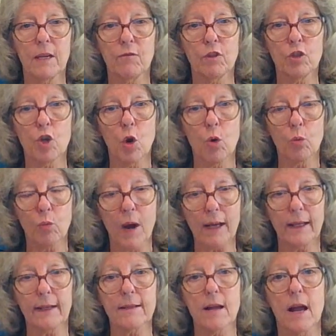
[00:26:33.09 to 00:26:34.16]
If you don't
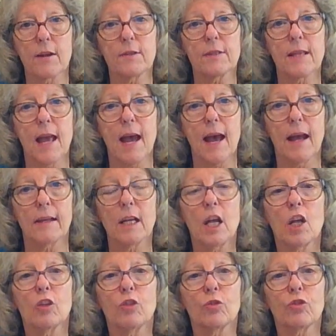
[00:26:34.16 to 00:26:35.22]
recognize that,
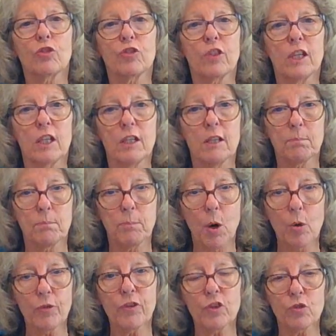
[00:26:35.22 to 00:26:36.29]
you'll see
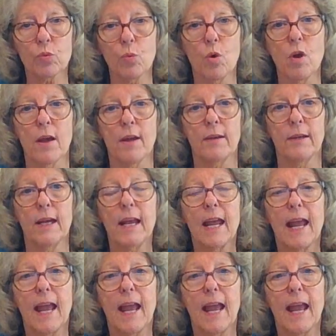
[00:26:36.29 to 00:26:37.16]
both as one,